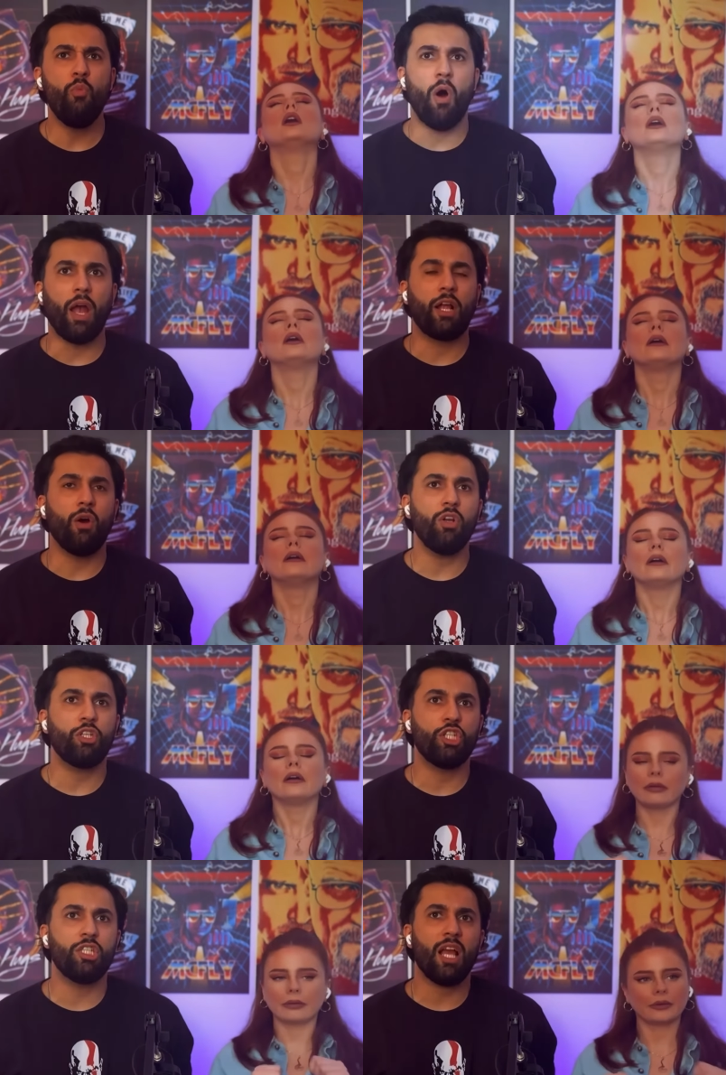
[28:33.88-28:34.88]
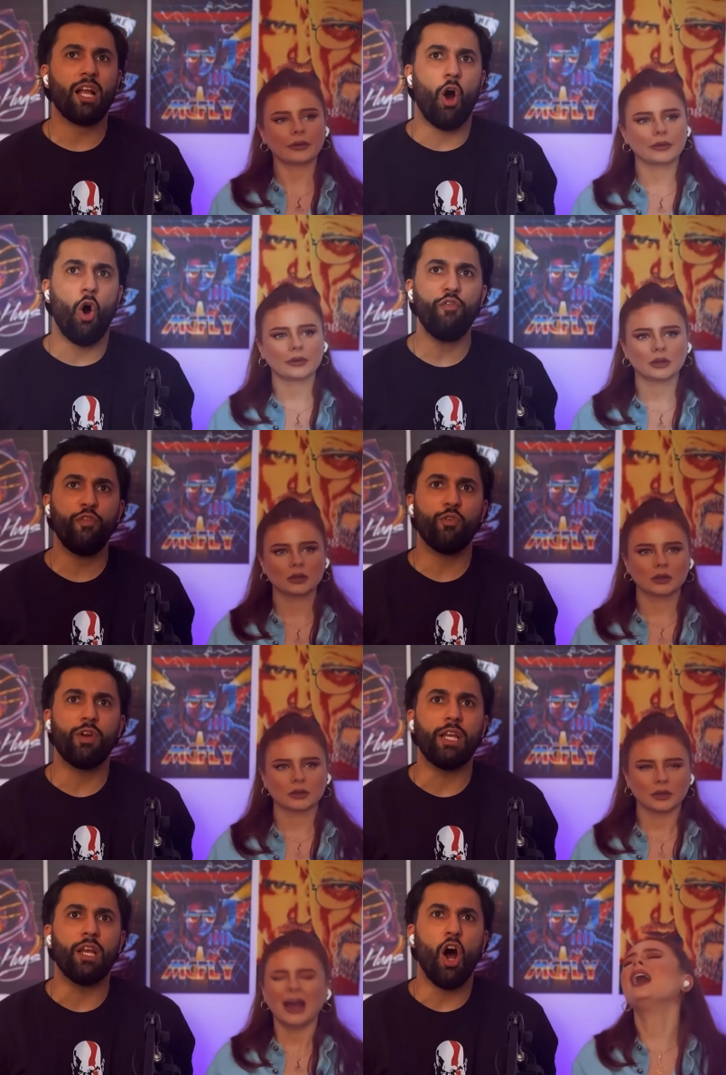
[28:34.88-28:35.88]
Speaker 1: my god, she's like
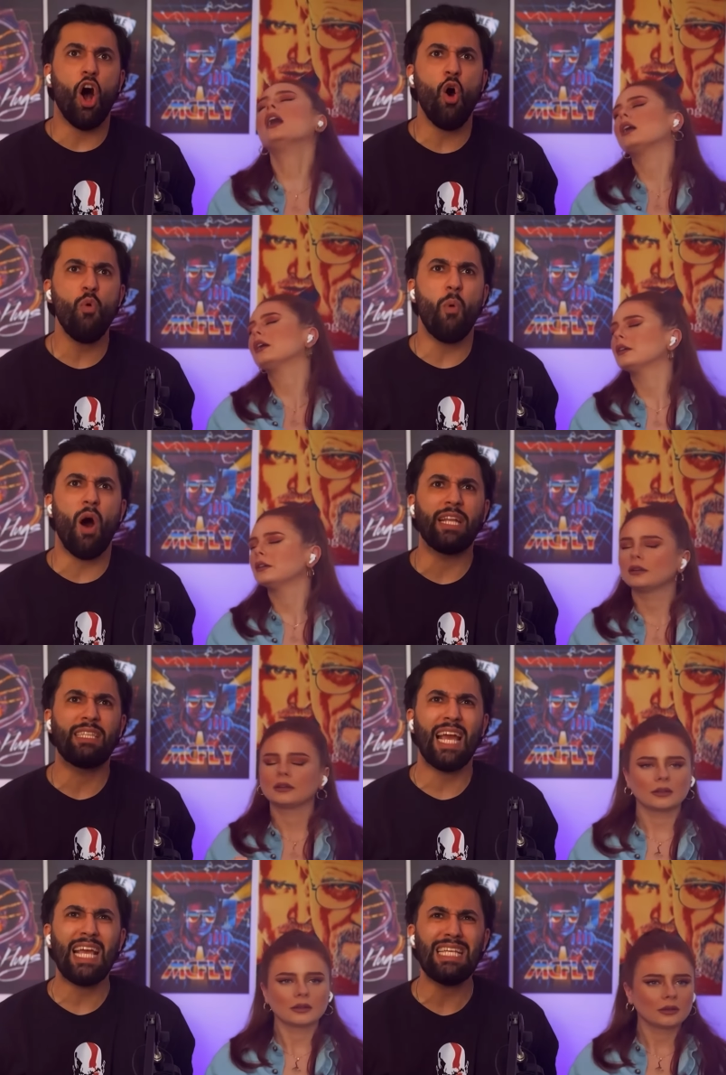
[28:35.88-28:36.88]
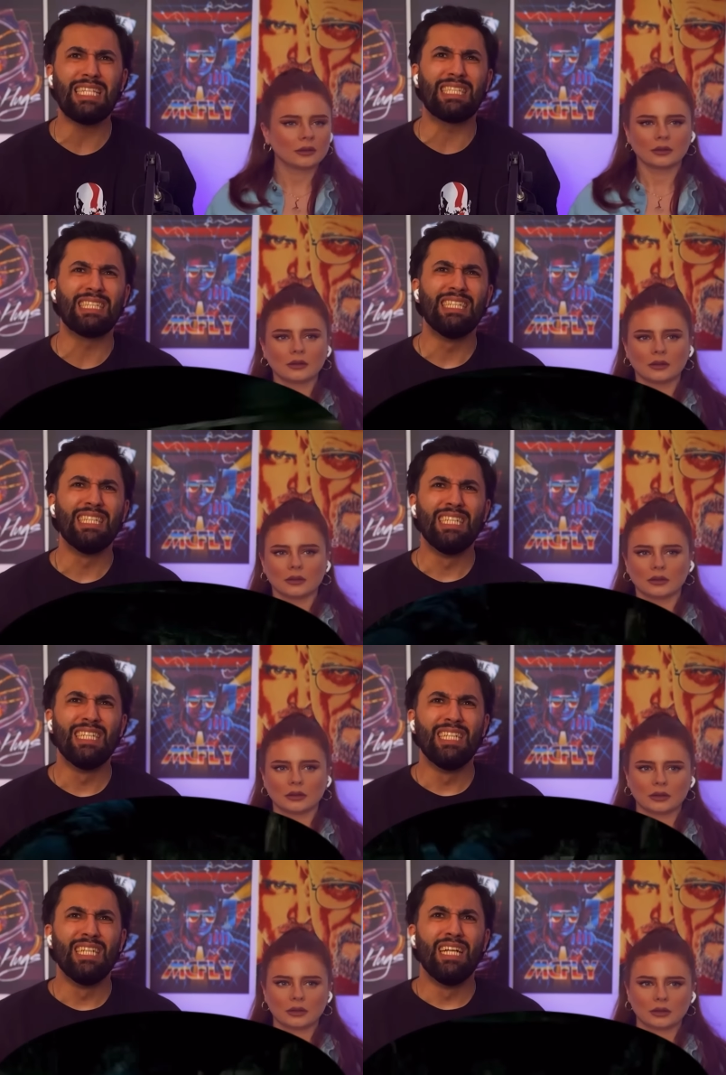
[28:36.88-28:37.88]
hovering. Oh my
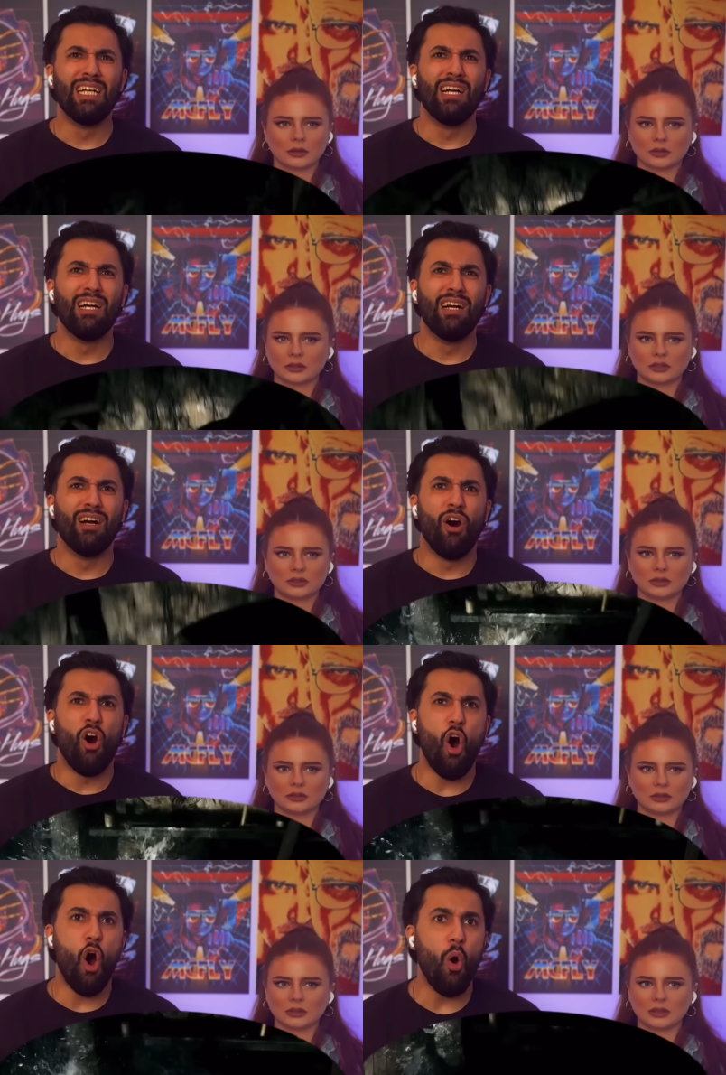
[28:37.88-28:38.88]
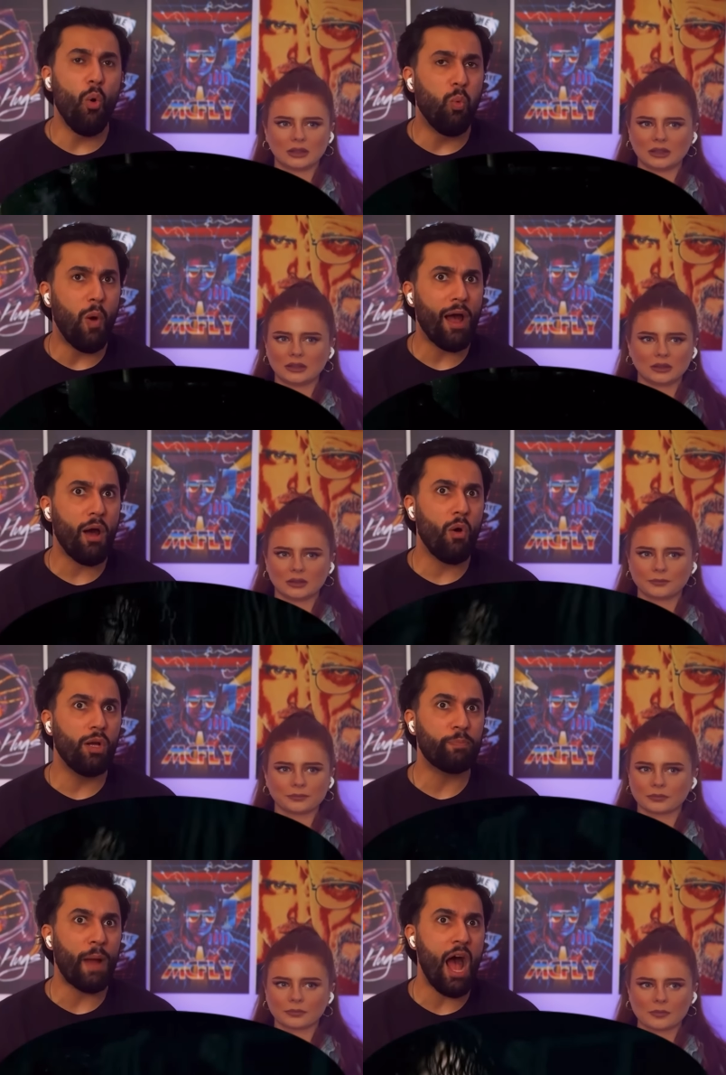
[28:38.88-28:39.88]
days. Oh wow,
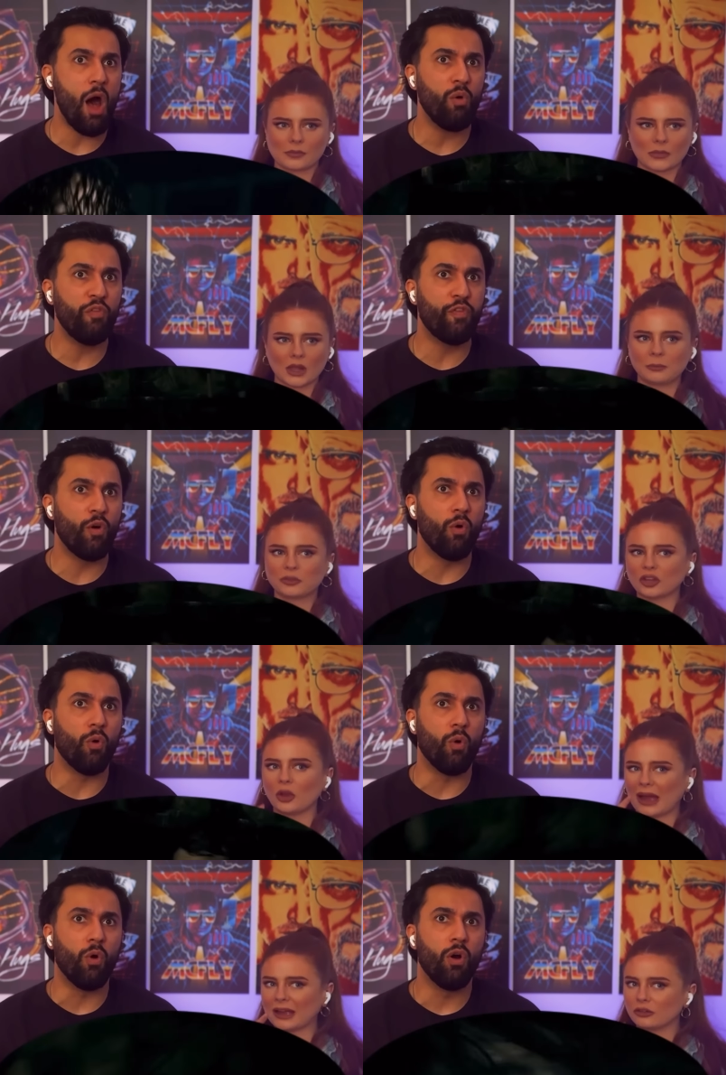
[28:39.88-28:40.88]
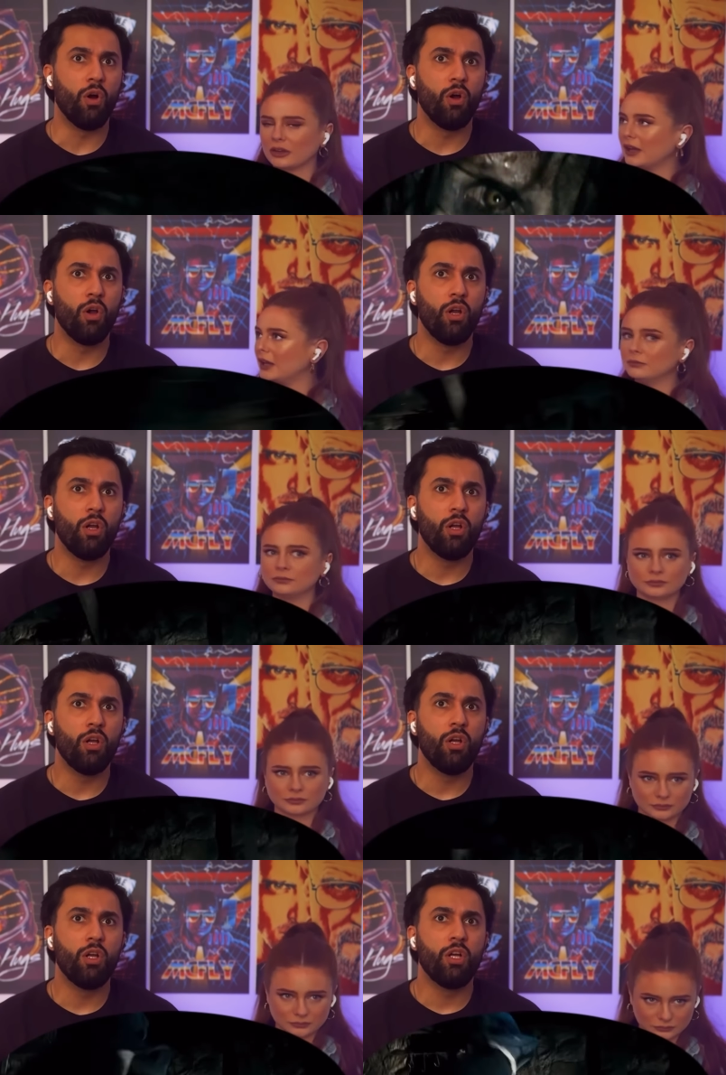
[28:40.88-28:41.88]
he's
Speaker 2: powerful. I'm so angry at him.
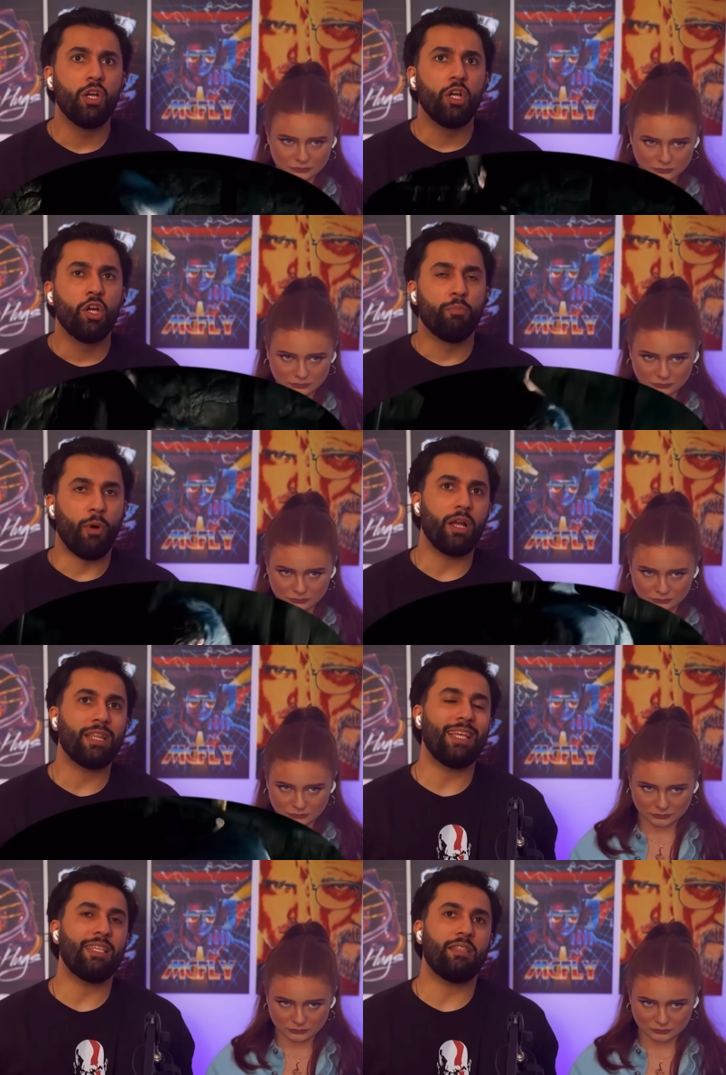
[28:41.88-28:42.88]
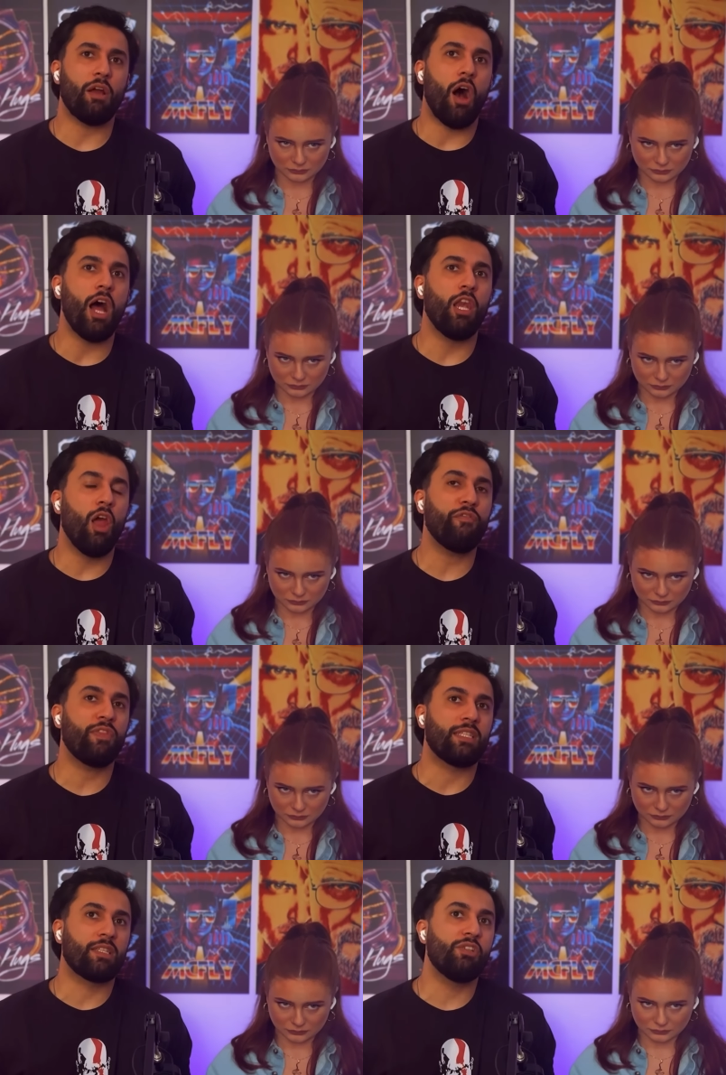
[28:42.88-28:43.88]
Speaker 1: But this, I love
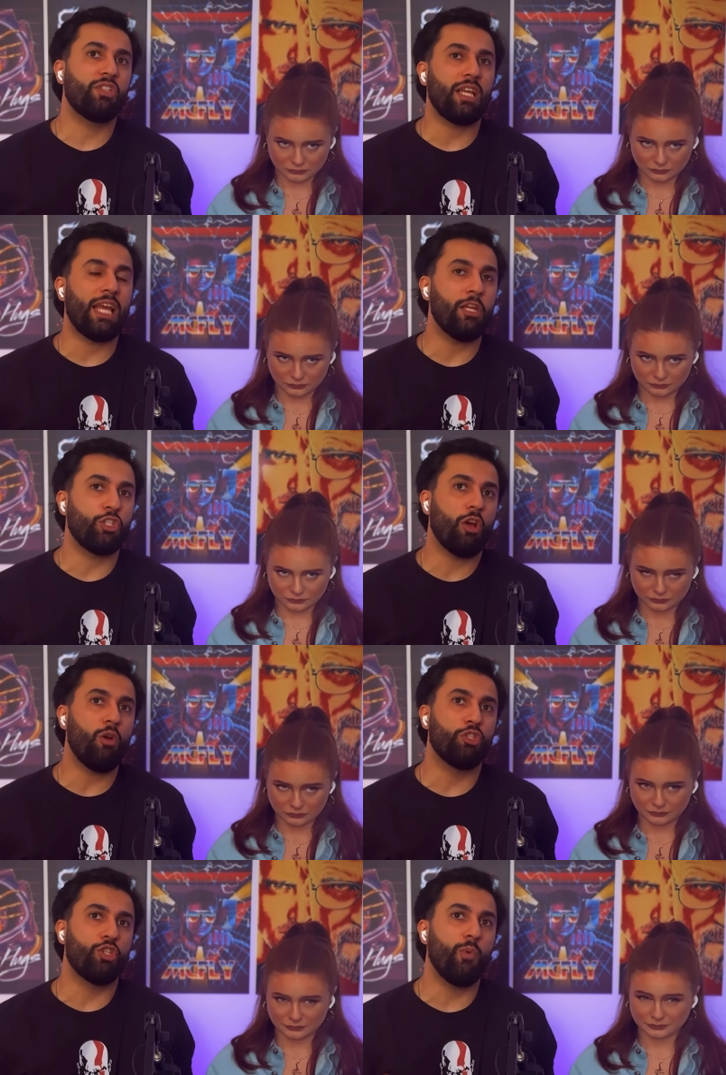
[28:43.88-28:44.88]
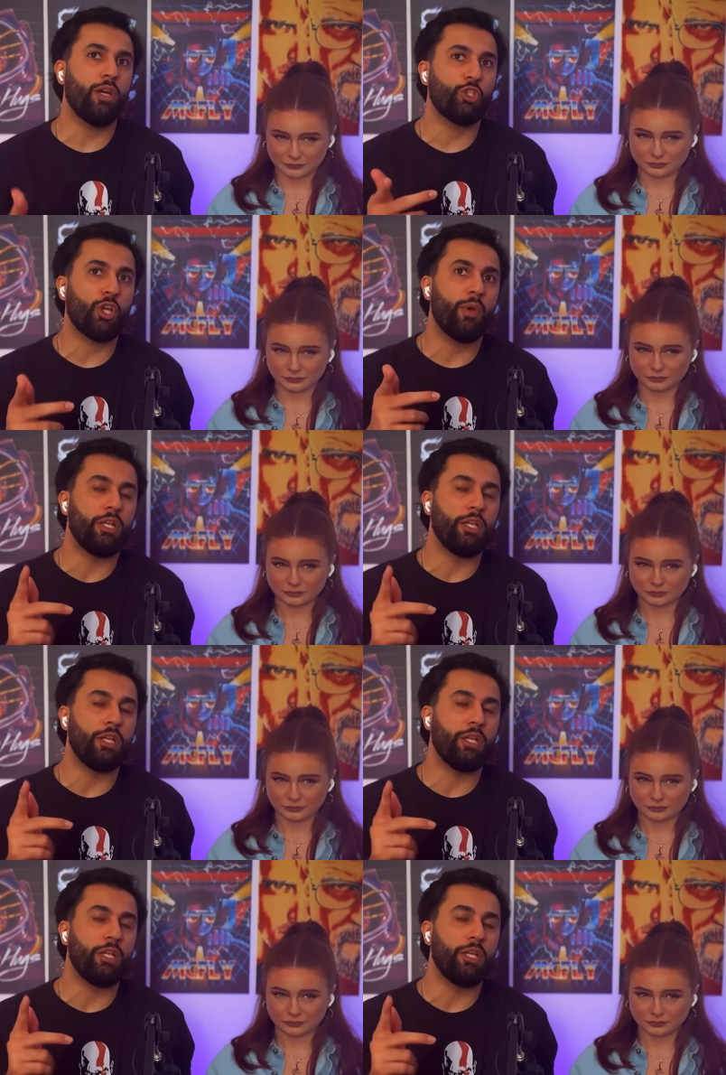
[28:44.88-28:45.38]
this because it shows, you know what it's showing